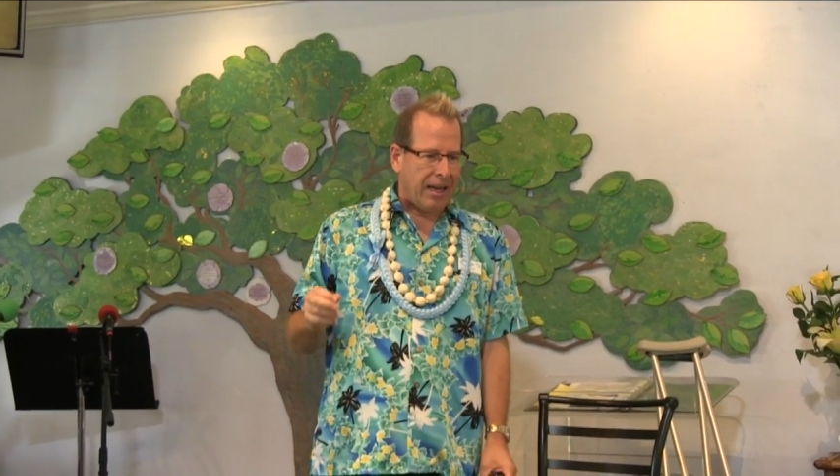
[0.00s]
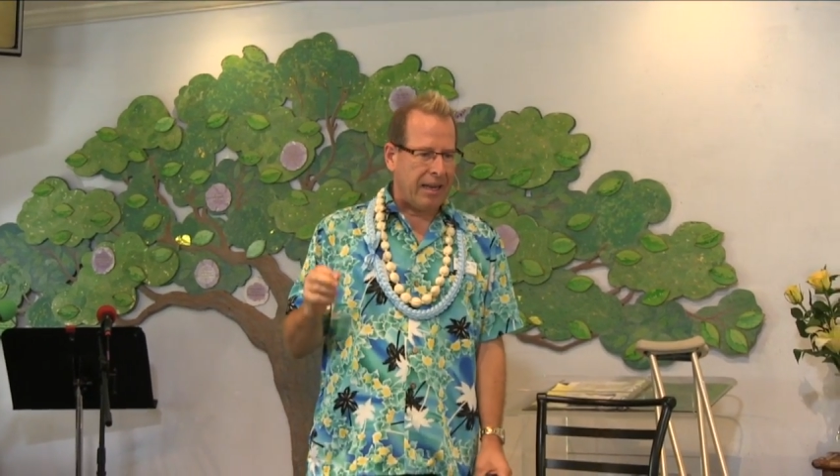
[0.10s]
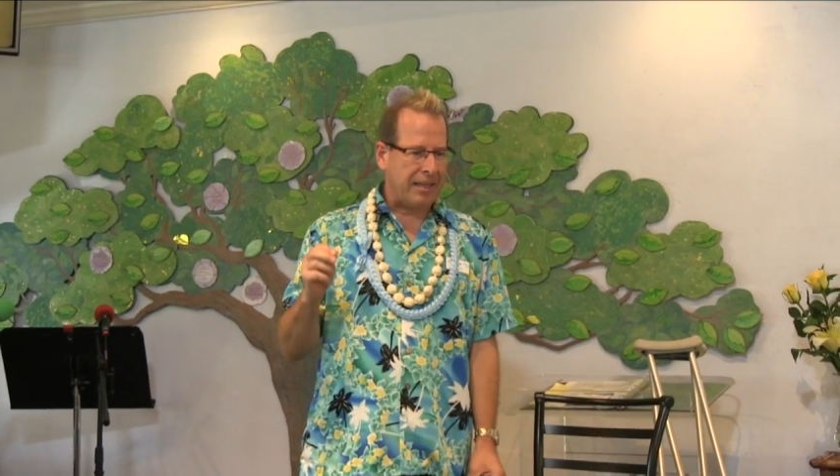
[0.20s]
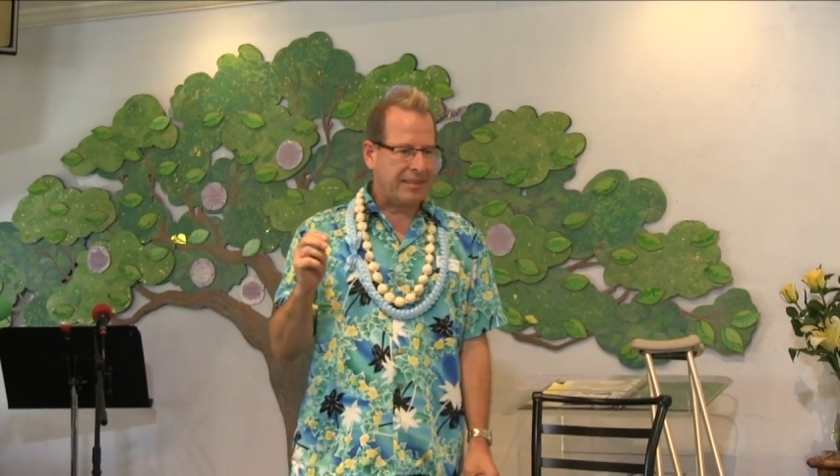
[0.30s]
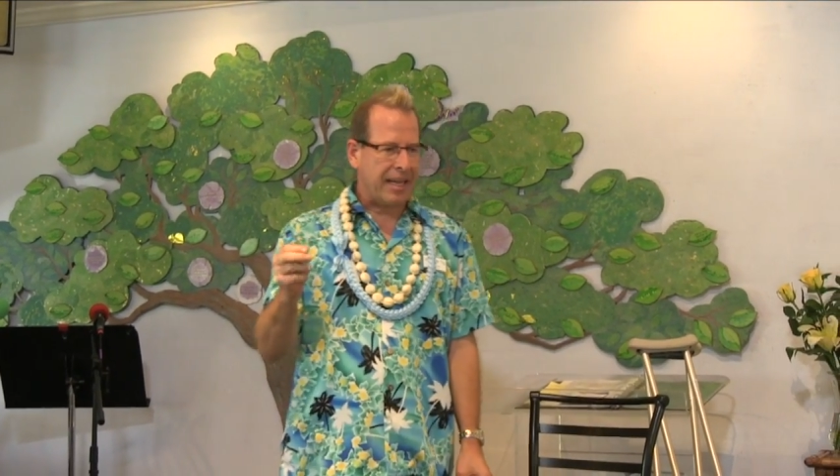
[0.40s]

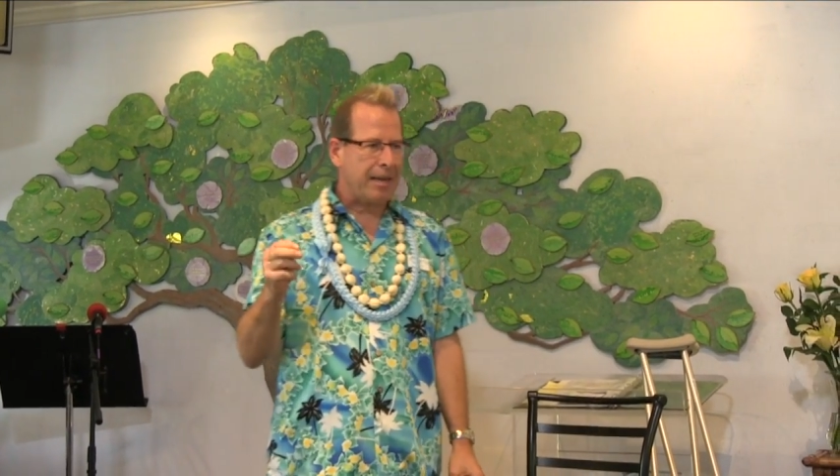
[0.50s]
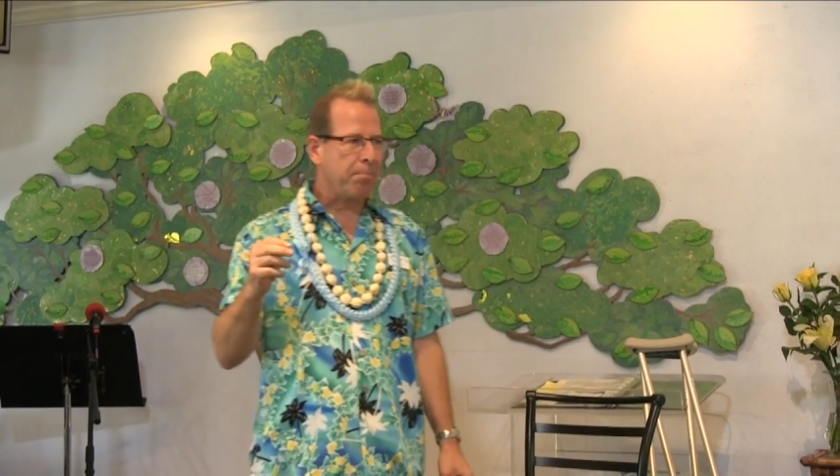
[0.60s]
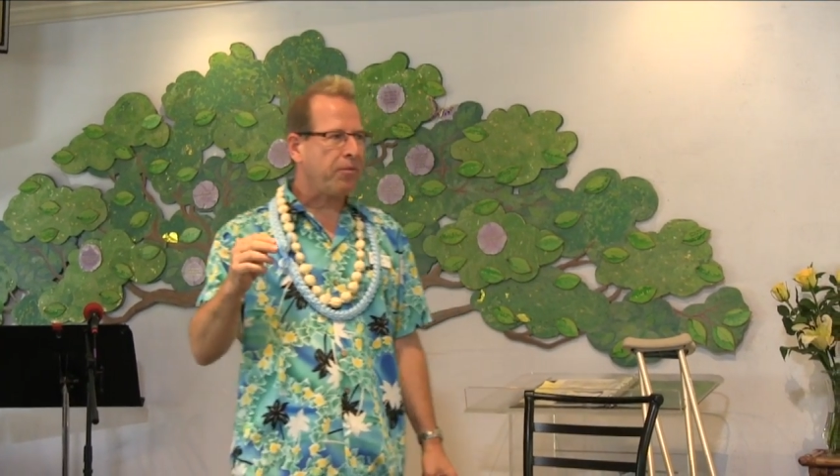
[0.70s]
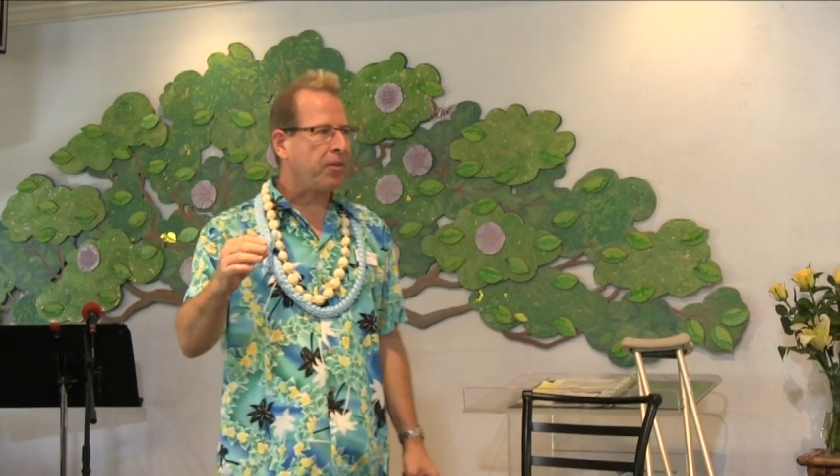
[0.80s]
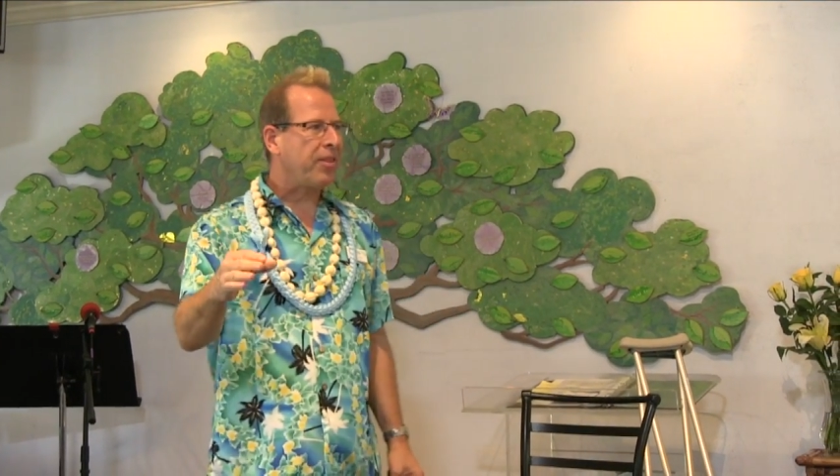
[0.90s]
An
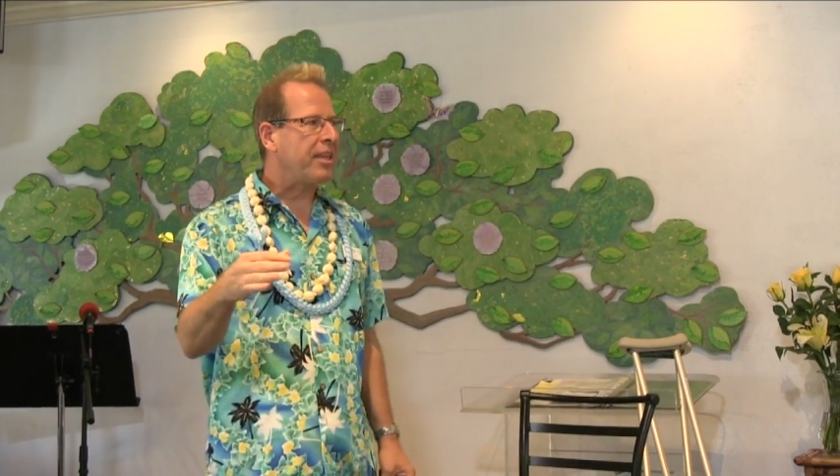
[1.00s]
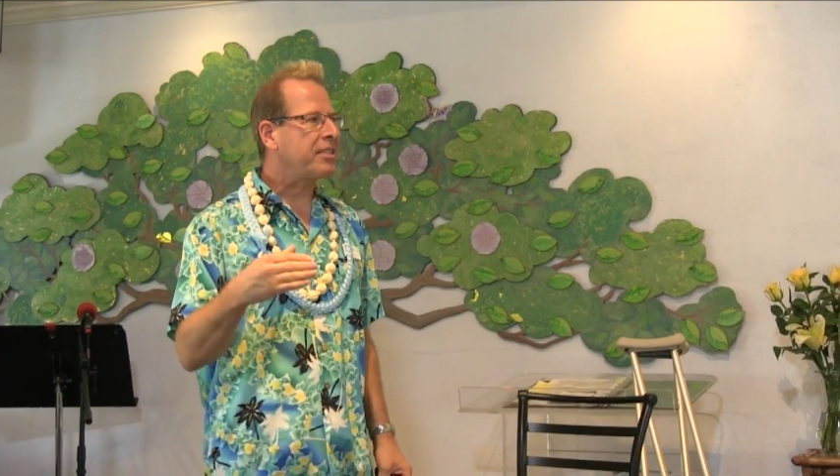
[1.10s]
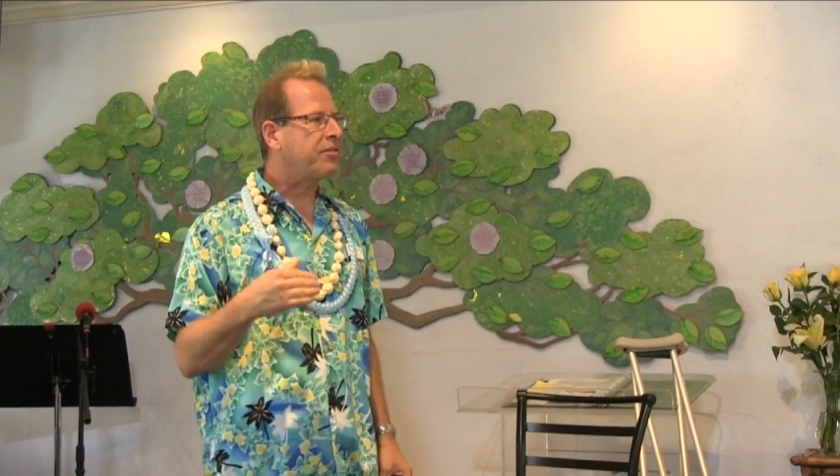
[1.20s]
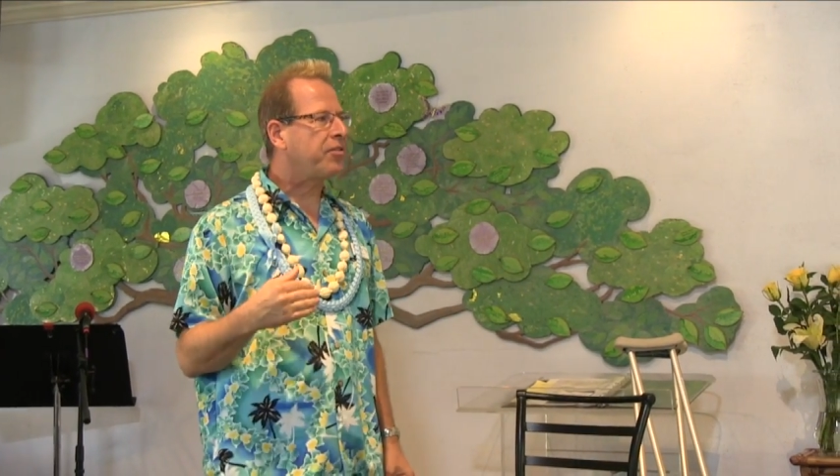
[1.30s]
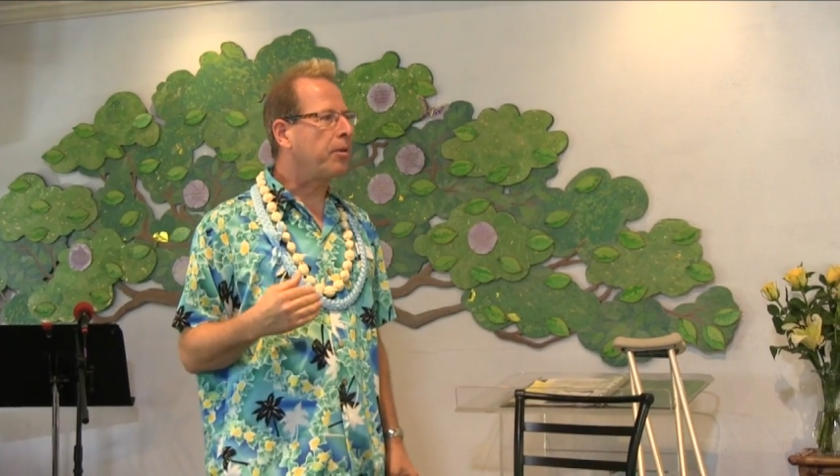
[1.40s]
example for
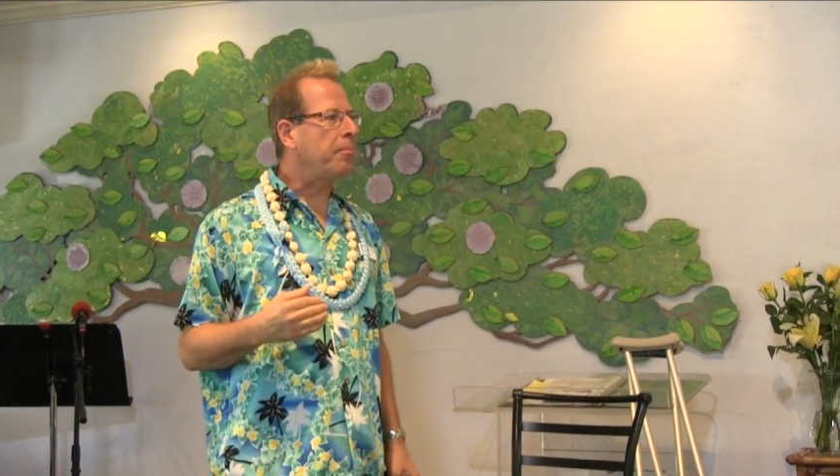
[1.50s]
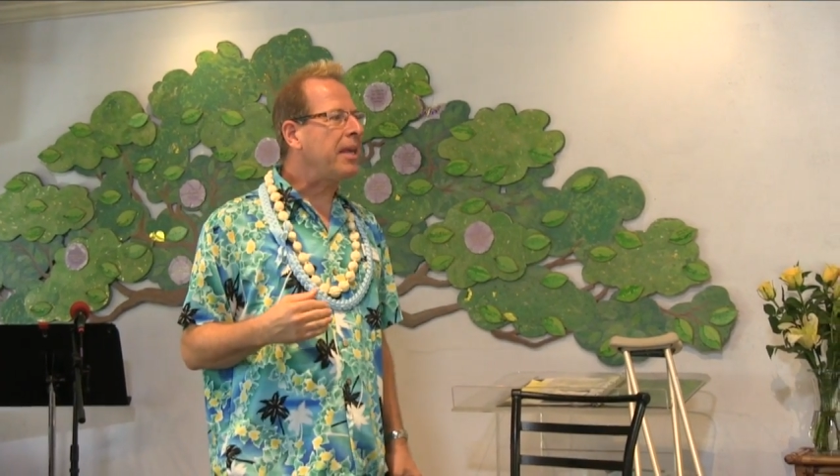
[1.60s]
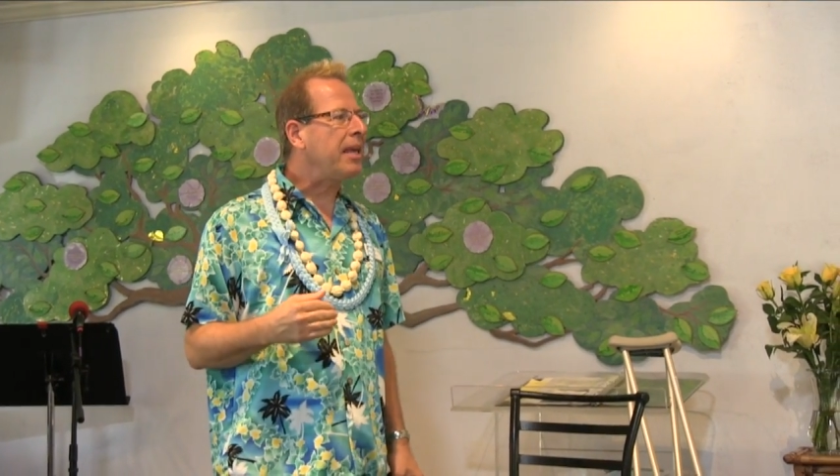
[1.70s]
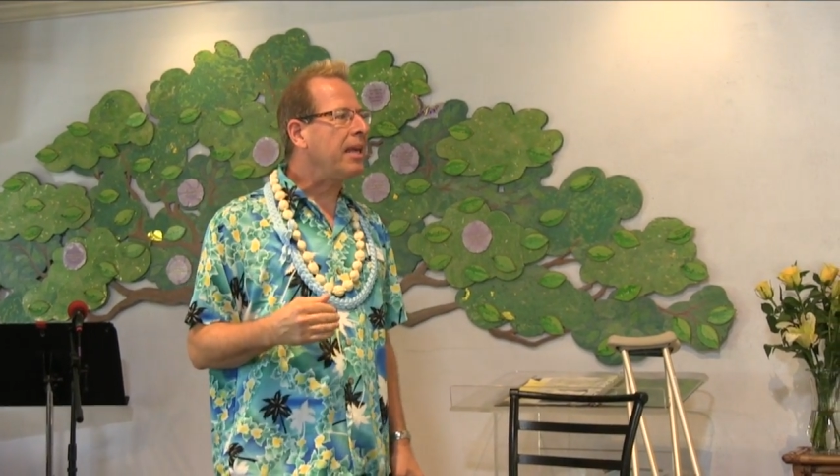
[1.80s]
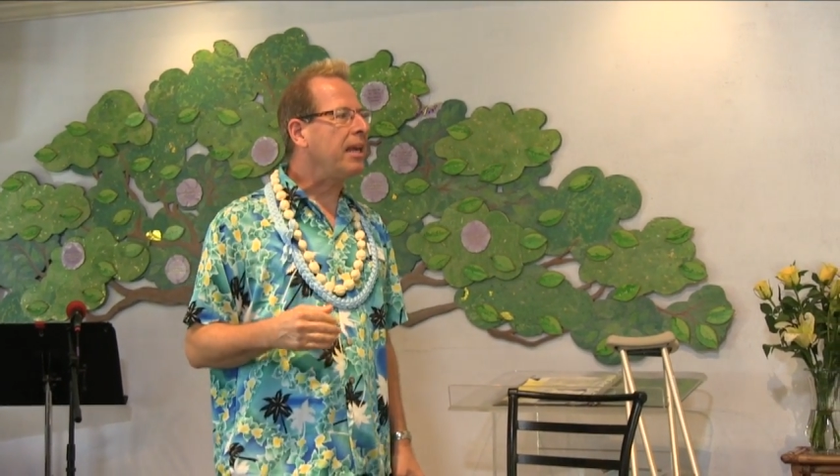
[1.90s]
this for
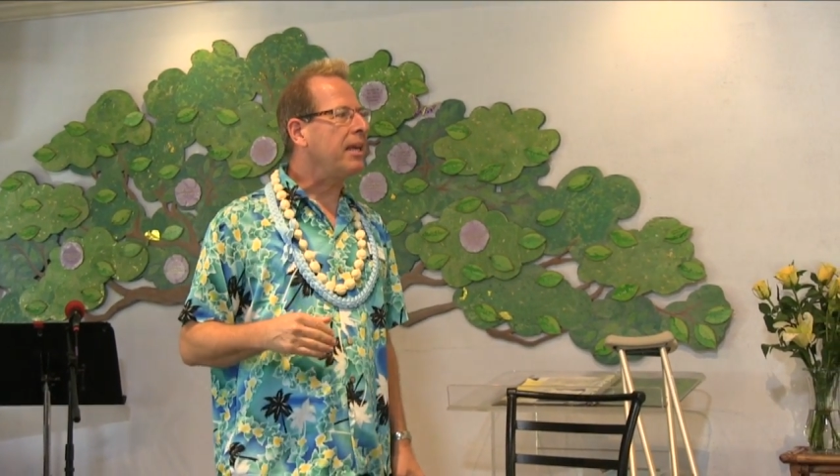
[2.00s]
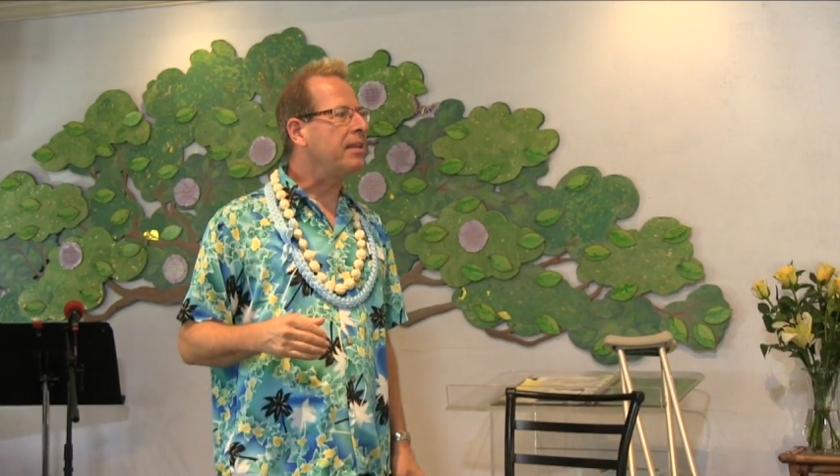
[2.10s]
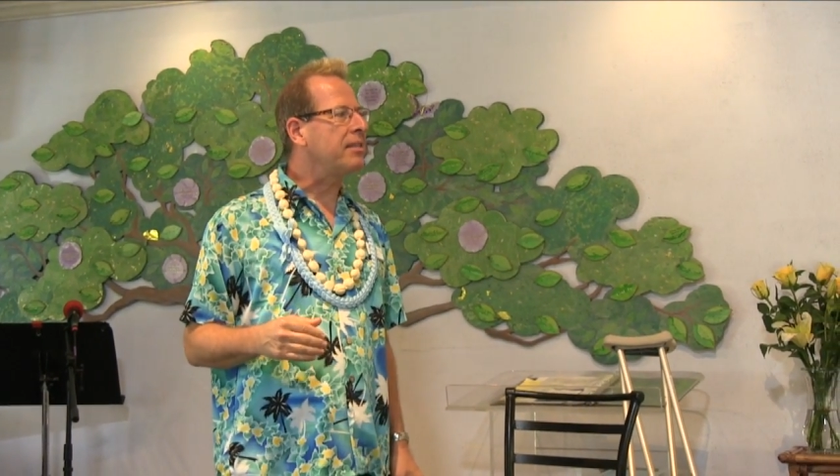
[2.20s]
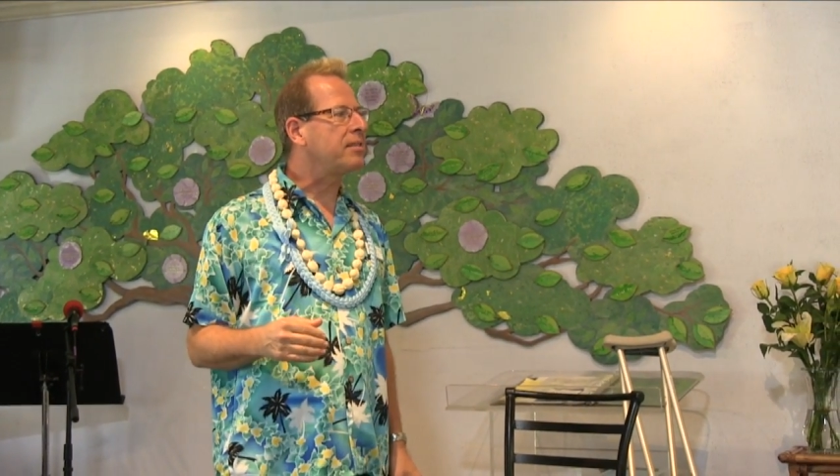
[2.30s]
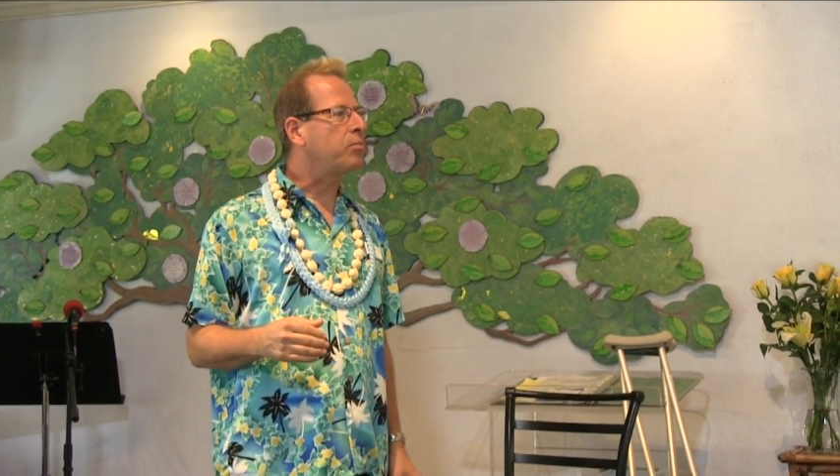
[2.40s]
me
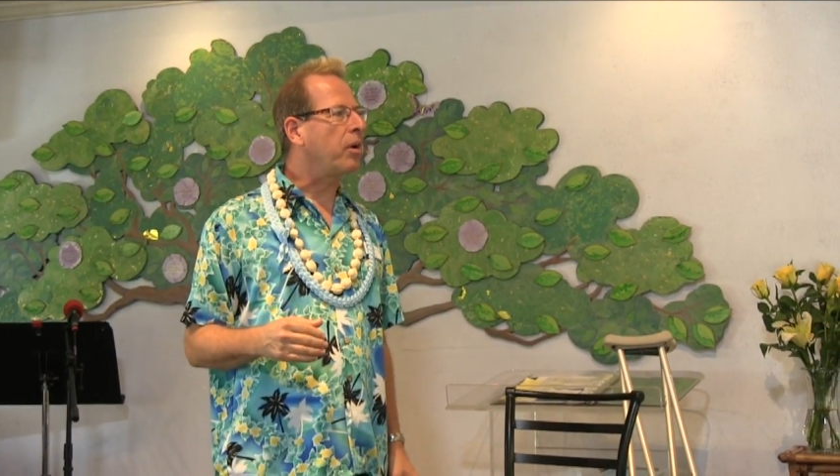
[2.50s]
is